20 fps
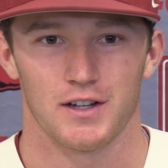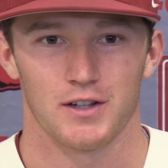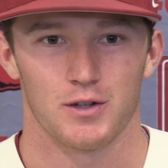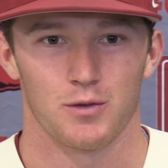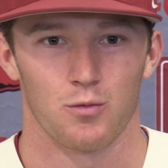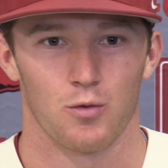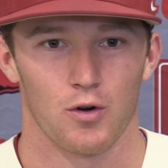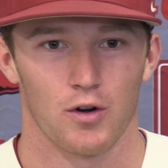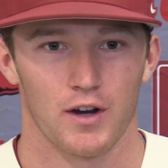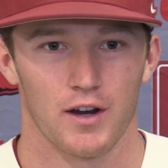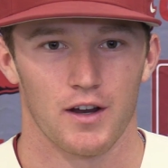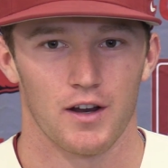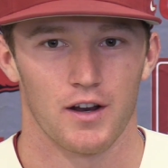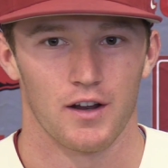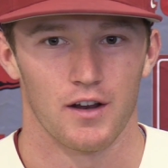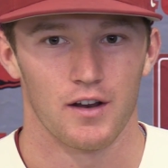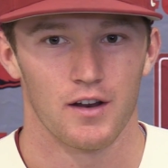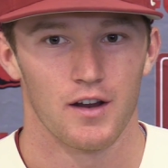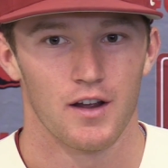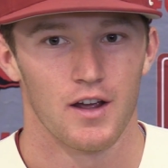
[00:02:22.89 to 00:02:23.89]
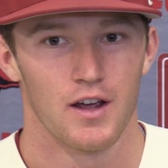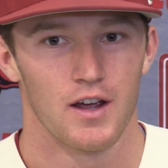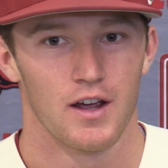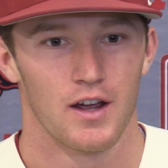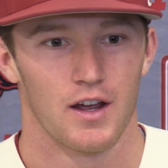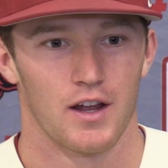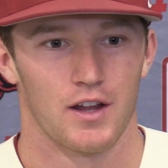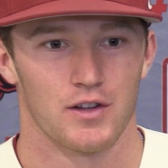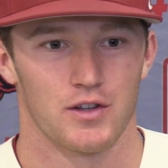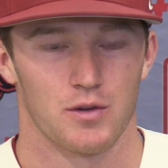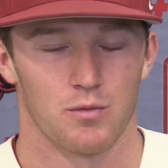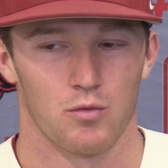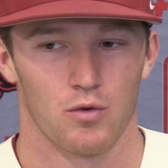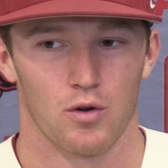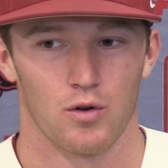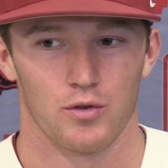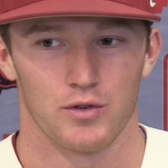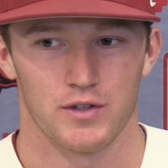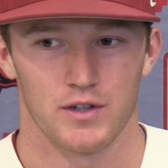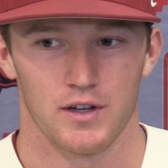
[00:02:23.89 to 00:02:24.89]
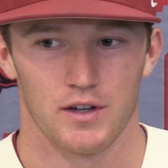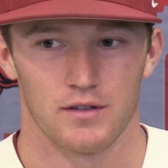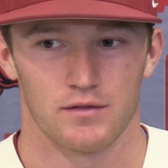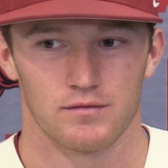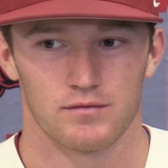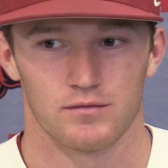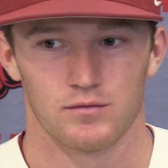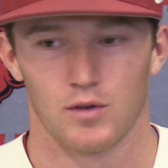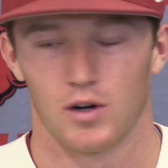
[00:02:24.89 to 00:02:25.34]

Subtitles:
get some work in and some roles that,